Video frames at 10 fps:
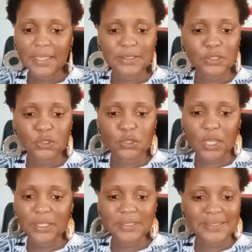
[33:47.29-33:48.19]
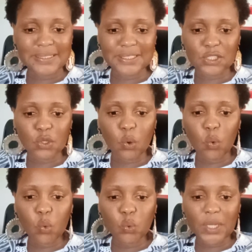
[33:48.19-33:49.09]
it, it, there's no
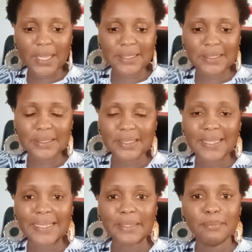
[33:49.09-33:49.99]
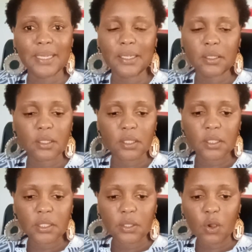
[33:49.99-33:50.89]
like glimmer
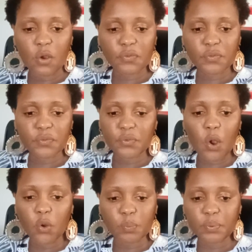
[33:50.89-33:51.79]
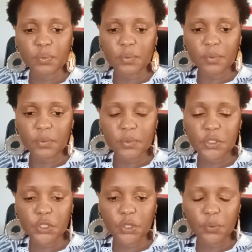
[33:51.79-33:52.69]
of hope,
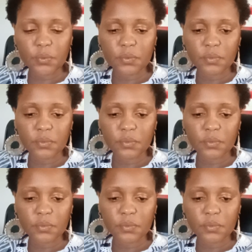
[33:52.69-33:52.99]
you know.